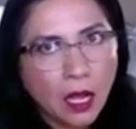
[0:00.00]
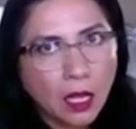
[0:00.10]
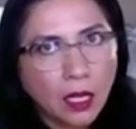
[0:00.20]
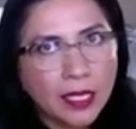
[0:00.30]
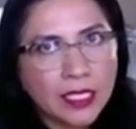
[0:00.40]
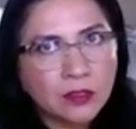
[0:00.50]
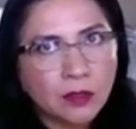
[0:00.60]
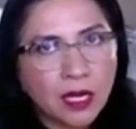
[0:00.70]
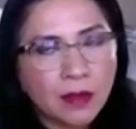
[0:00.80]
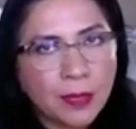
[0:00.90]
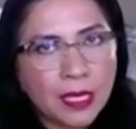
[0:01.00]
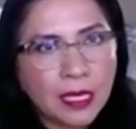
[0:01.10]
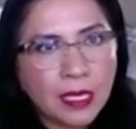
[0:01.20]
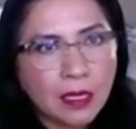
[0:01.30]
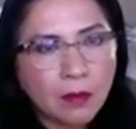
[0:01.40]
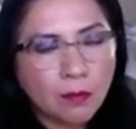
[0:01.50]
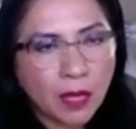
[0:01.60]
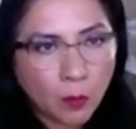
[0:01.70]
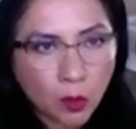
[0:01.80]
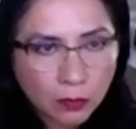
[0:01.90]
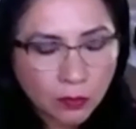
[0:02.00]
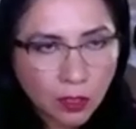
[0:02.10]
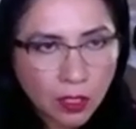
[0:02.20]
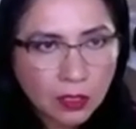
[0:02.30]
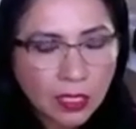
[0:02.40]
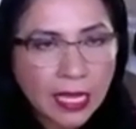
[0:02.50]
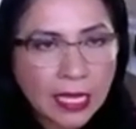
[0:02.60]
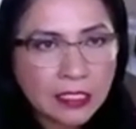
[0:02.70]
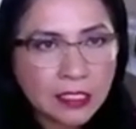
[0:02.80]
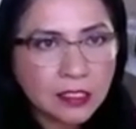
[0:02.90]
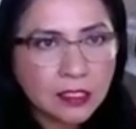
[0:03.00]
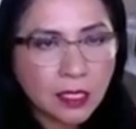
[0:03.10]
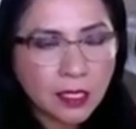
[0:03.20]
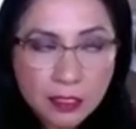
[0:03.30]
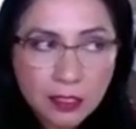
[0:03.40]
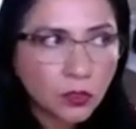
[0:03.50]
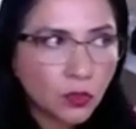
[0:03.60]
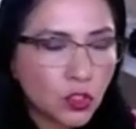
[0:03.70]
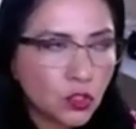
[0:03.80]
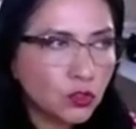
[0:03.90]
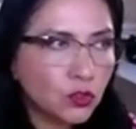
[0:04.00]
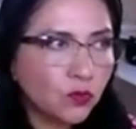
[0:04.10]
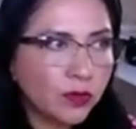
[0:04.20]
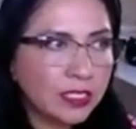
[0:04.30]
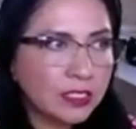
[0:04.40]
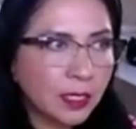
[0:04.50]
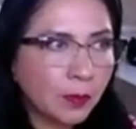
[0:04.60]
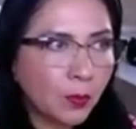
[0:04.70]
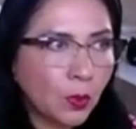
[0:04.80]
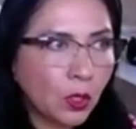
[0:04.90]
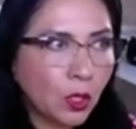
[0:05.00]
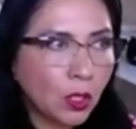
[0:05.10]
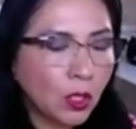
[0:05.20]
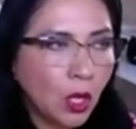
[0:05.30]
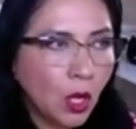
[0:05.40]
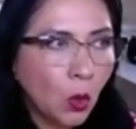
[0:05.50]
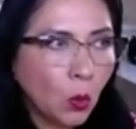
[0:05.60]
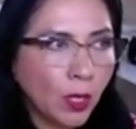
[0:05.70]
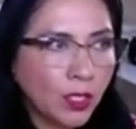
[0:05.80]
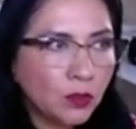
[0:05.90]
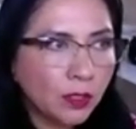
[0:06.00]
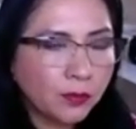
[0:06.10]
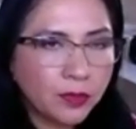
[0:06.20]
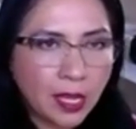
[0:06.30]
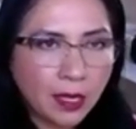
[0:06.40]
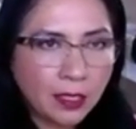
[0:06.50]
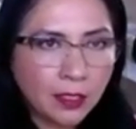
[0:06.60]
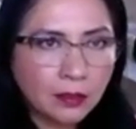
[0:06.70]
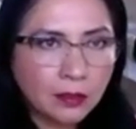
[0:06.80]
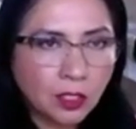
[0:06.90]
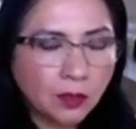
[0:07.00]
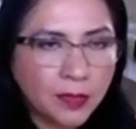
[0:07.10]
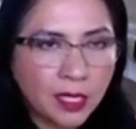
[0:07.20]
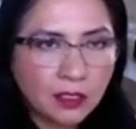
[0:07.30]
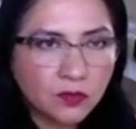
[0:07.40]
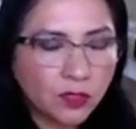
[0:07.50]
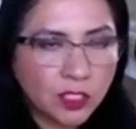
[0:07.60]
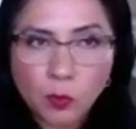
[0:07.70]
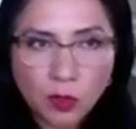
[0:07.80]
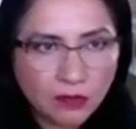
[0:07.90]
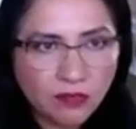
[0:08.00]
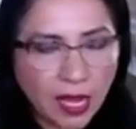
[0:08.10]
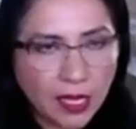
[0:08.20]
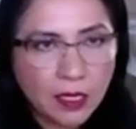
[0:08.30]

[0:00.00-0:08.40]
is gonna be memorable and easy to use. For example, when you're creating thumbnails for Spotify